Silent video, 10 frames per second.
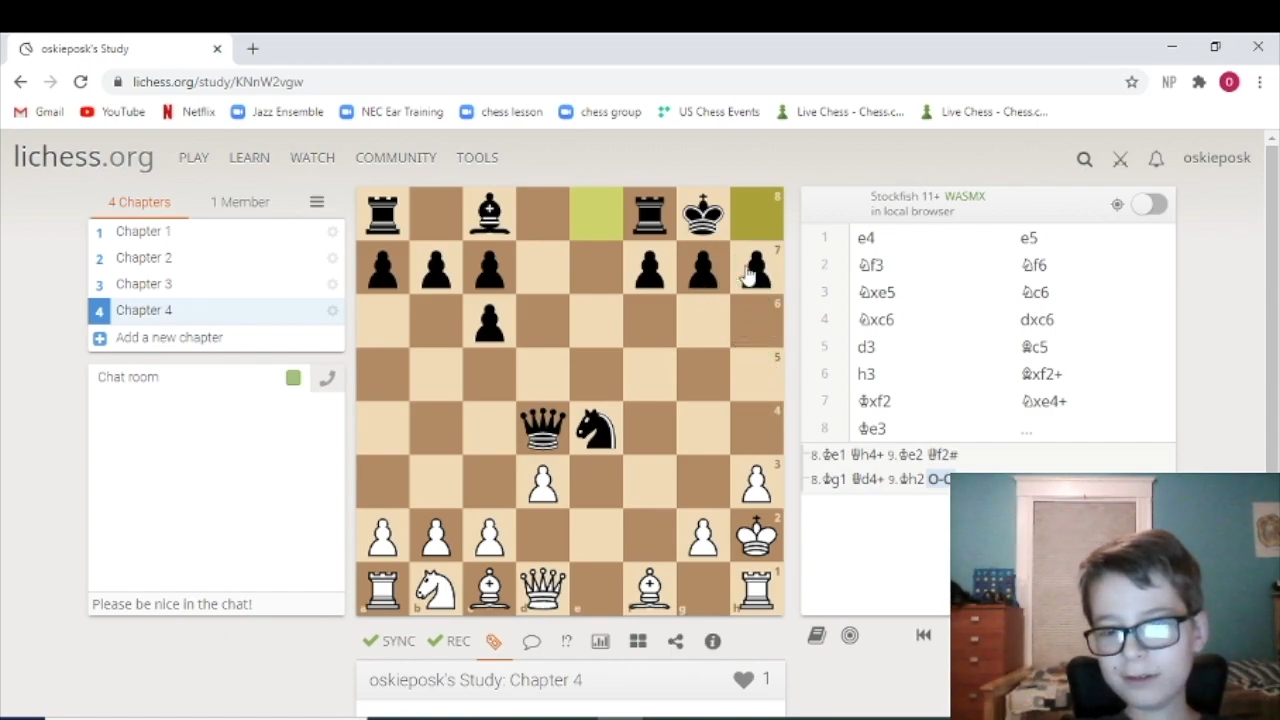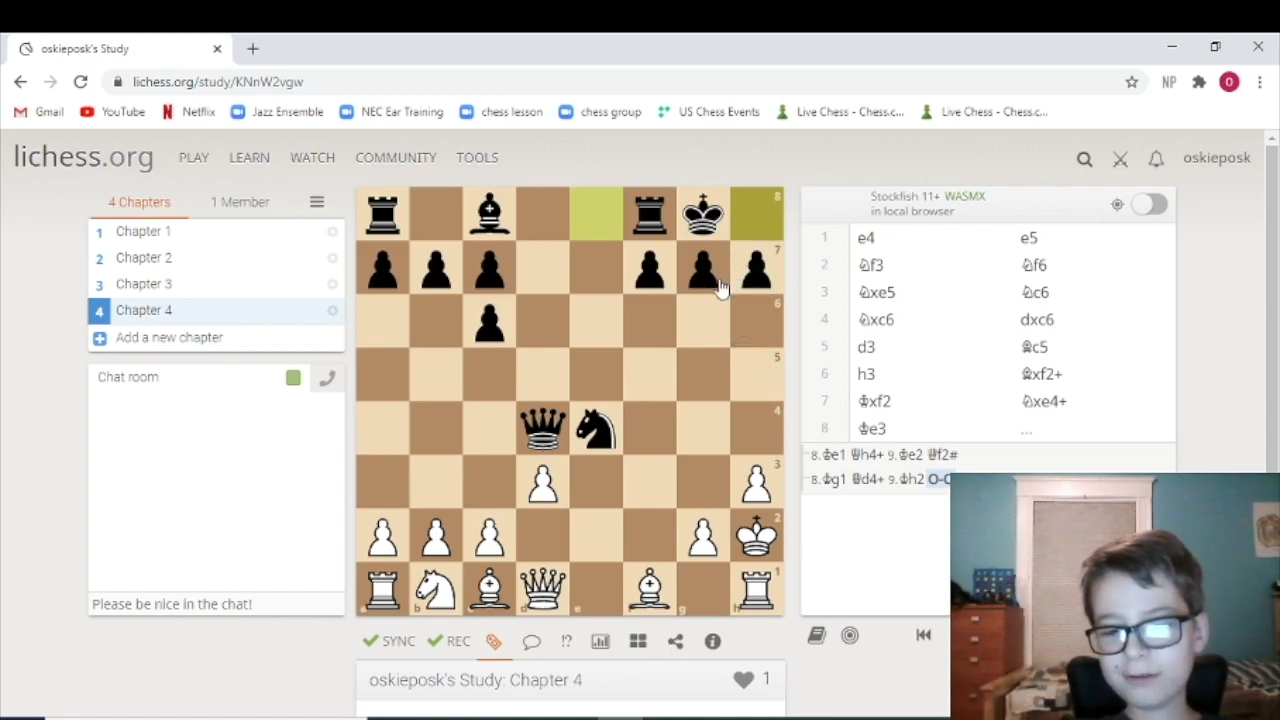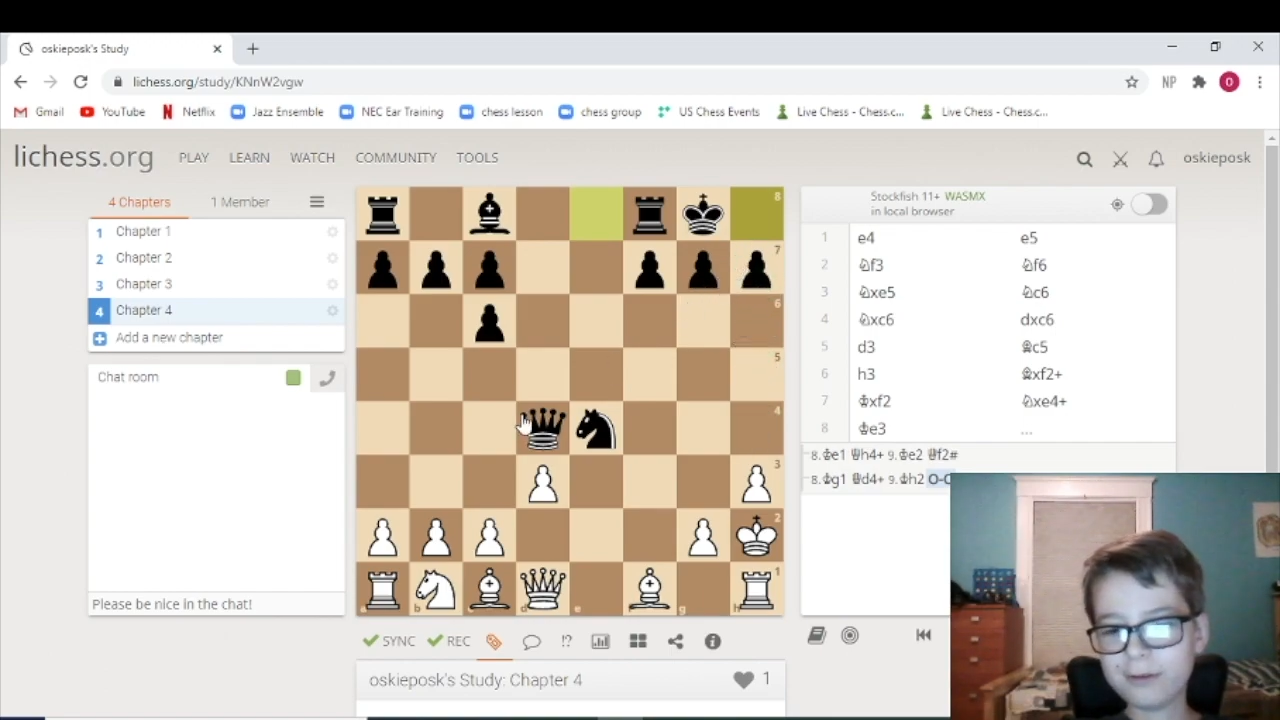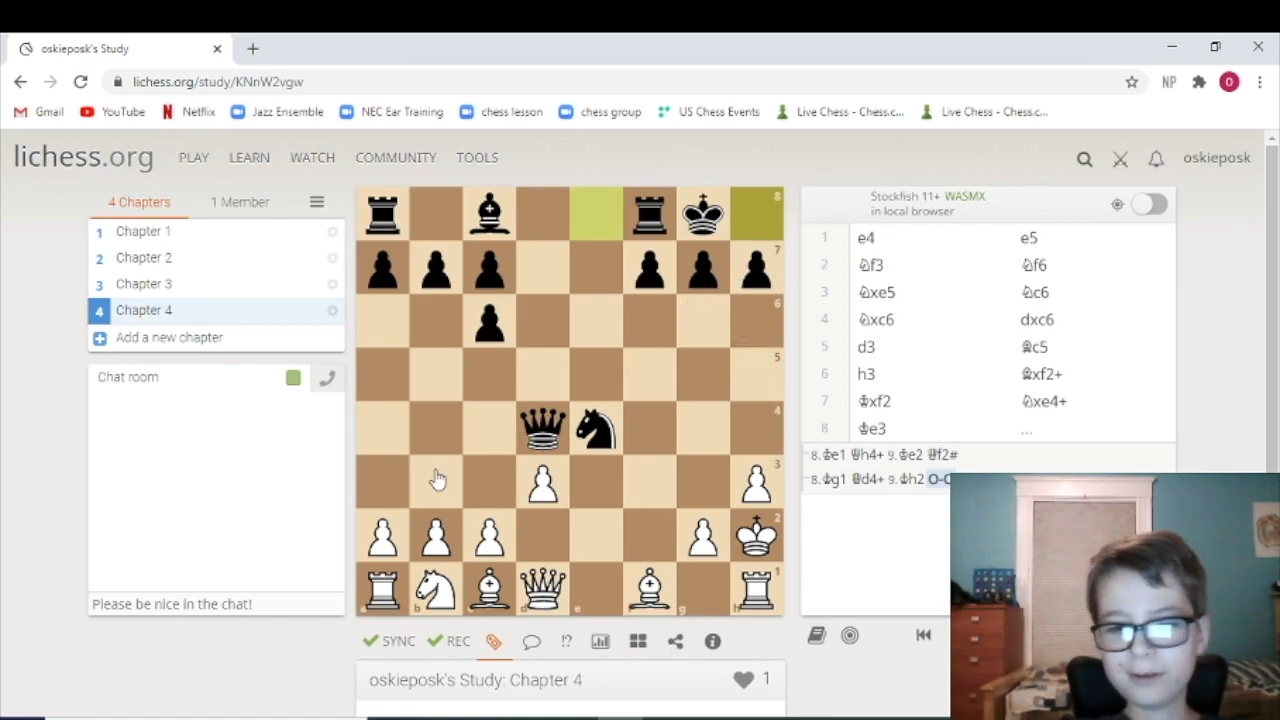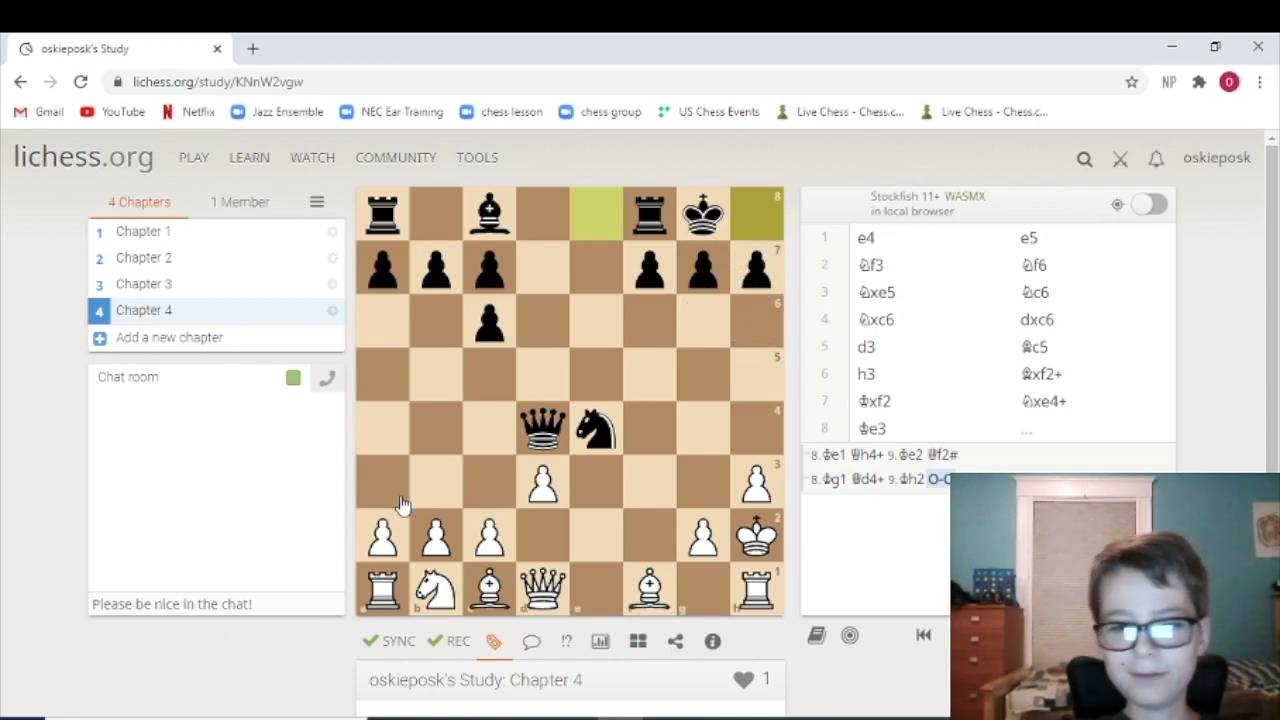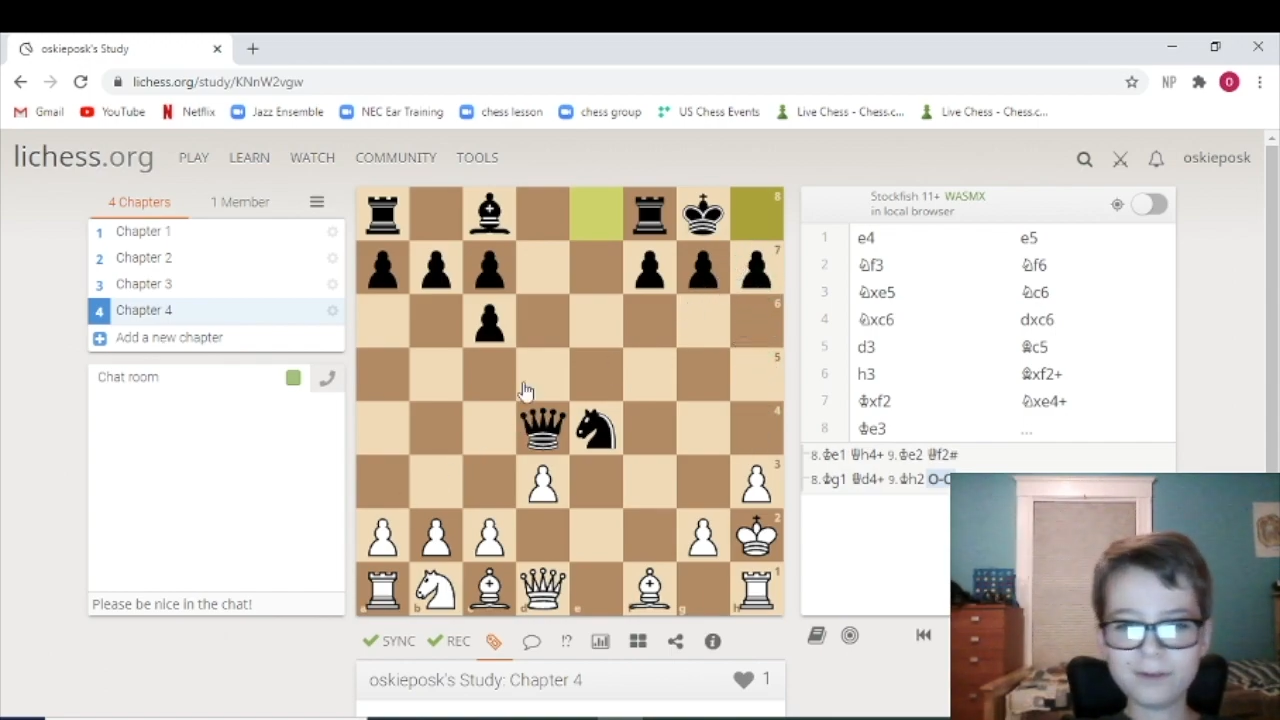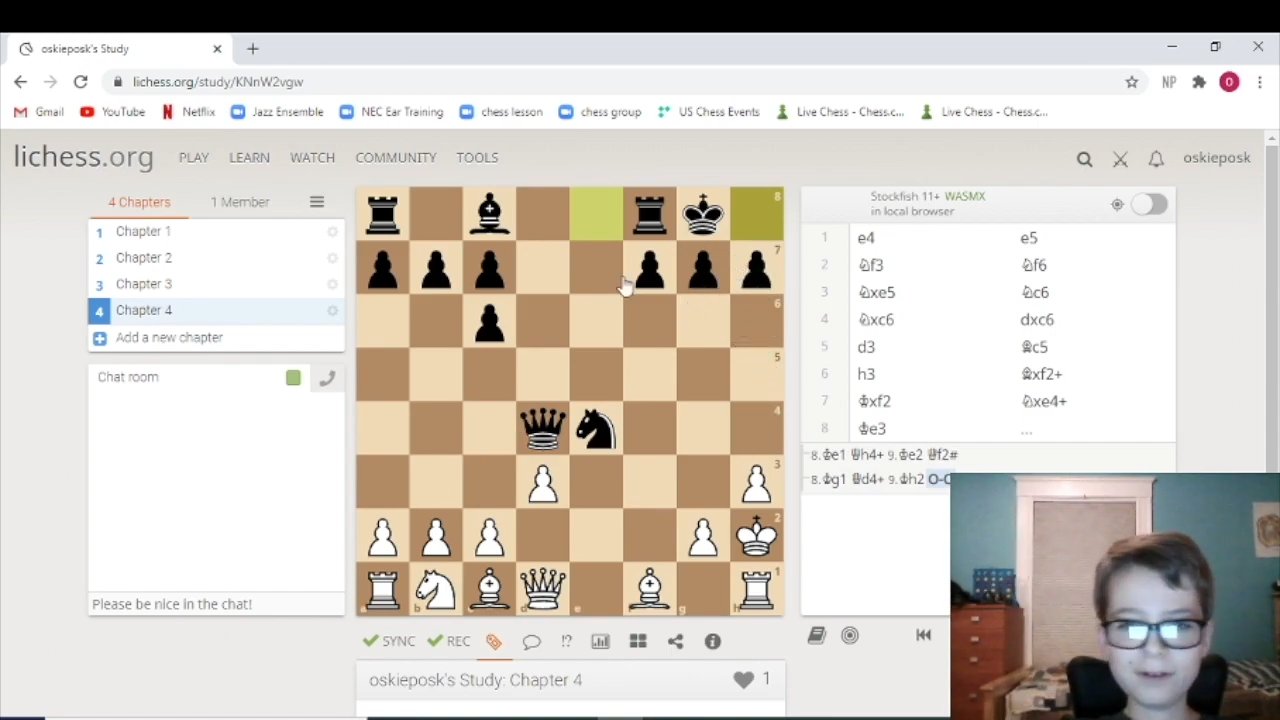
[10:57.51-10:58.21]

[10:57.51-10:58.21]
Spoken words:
sort of,